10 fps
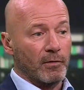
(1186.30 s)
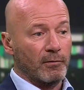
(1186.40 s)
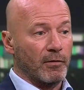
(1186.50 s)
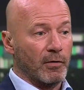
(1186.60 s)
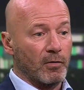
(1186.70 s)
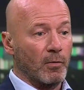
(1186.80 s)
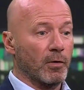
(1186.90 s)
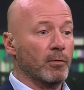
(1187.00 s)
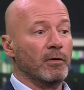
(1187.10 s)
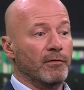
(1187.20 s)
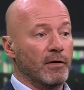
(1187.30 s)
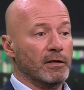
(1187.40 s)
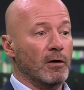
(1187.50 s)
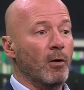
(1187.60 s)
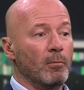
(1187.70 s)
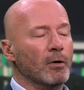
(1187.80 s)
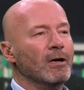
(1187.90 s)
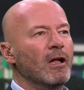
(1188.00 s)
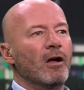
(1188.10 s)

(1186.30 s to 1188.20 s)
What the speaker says: the corner when he flicks it on, but